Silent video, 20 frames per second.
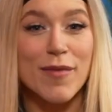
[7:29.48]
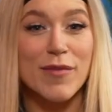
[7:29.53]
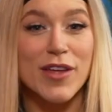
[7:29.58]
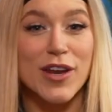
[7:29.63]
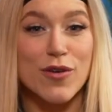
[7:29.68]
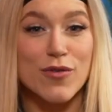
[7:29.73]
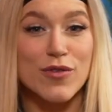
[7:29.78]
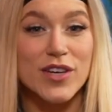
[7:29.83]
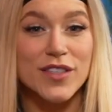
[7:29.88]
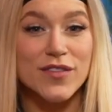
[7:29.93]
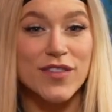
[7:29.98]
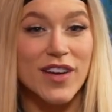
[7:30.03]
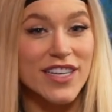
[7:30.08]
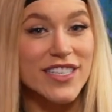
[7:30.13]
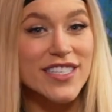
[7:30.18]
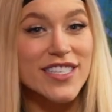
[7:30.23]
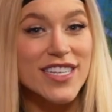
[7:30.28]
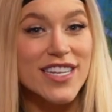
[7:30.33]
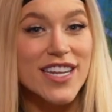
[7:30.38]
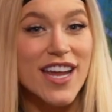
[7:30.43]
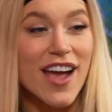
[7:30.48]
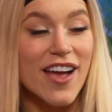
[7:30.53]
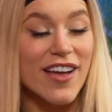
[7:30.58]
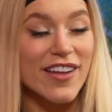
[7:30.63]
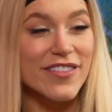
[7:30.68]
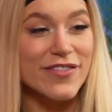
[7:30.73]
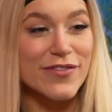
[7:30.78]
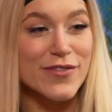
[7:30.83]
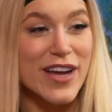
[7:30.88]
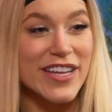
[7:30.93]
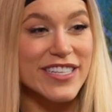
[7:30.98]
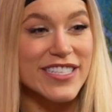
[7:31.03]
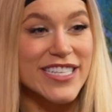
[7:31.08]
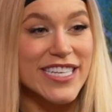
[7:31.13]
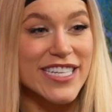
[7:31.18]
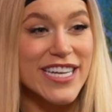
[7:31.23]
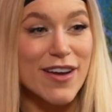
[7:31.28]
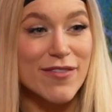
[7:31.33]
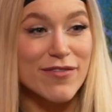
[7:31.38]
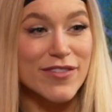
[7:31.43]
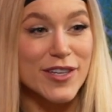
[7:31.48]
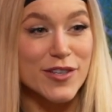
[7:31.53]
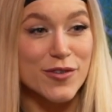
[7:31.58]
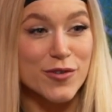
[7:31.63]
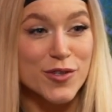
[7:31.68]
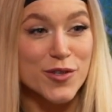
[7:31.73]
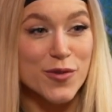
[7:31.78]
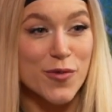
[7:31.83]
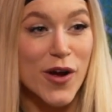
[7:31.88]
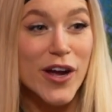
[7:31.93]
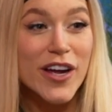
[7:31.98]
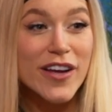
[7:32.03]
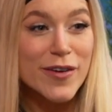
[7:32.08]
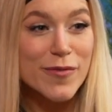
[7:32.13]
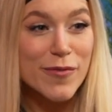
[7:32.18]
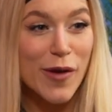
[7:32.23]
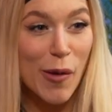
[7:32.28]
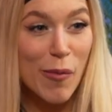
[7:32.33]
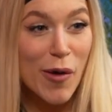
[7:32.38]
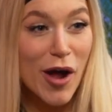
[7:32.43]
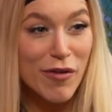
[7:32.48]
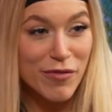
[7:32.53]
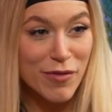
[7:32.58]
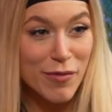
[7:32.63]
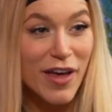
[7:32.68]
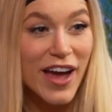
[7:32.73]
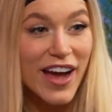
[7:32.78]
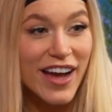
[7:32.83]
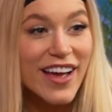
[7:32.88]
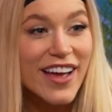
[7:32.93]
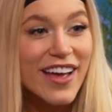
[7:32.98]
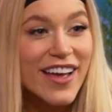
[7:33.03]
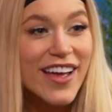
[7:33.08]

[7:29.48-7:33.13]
mean, I always fancied Anthony Joshua, but apart from that...